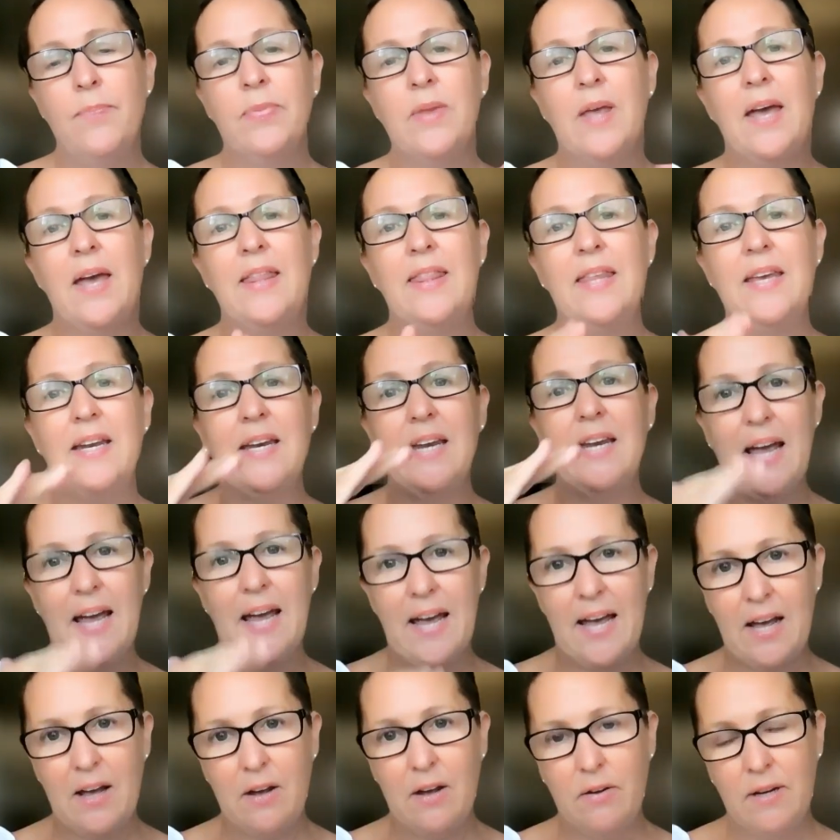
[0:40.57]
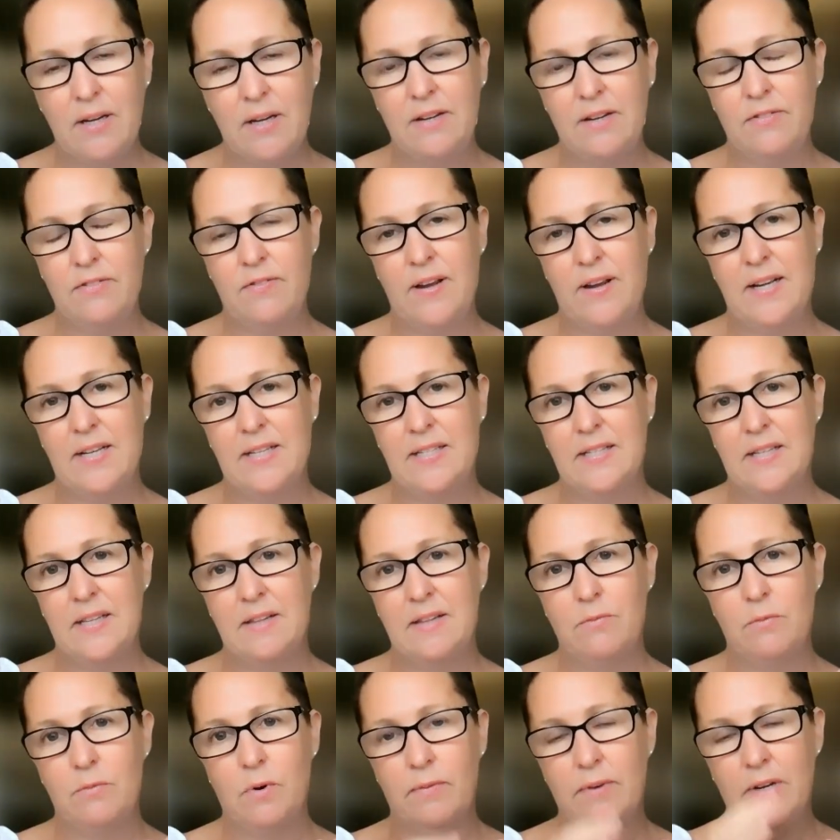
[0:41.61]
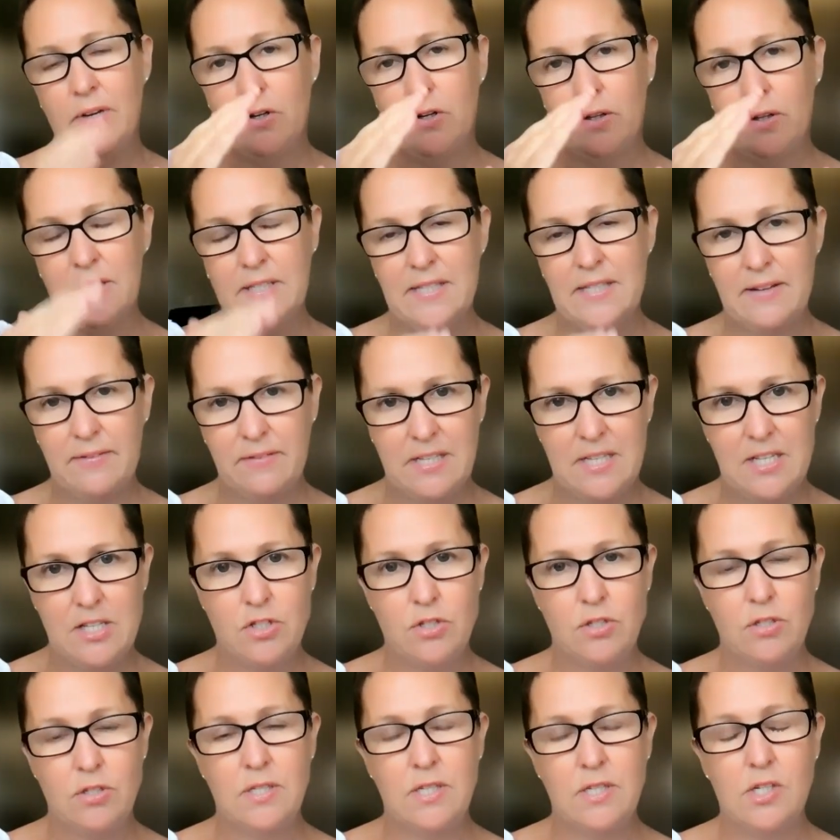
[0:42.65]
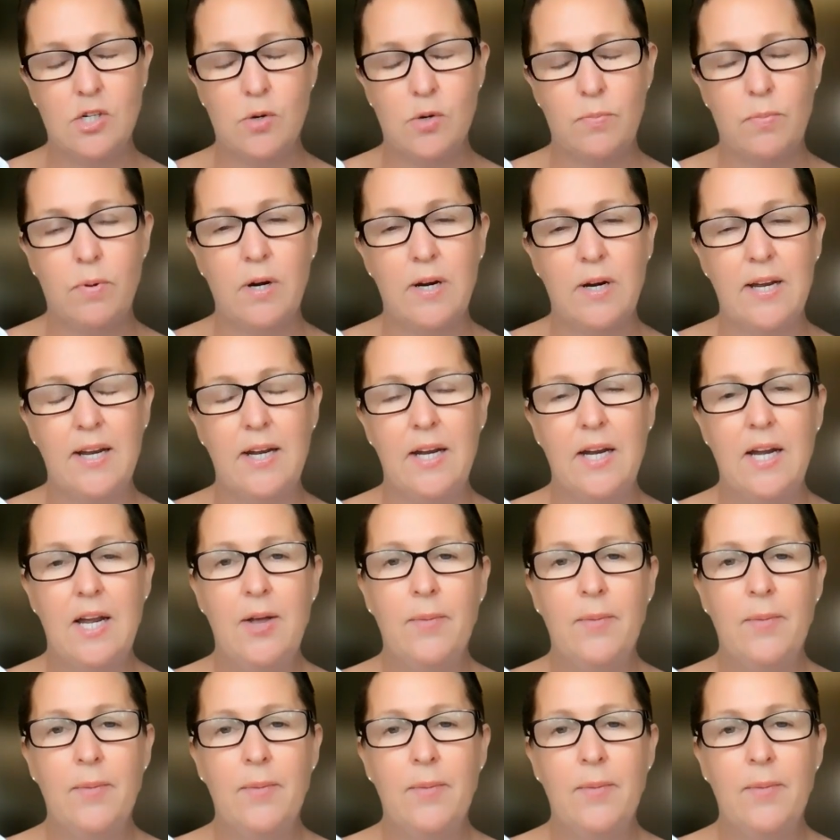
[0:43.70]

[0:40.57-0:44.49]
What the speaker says: And then how it affects what we call the seven tissues in your body.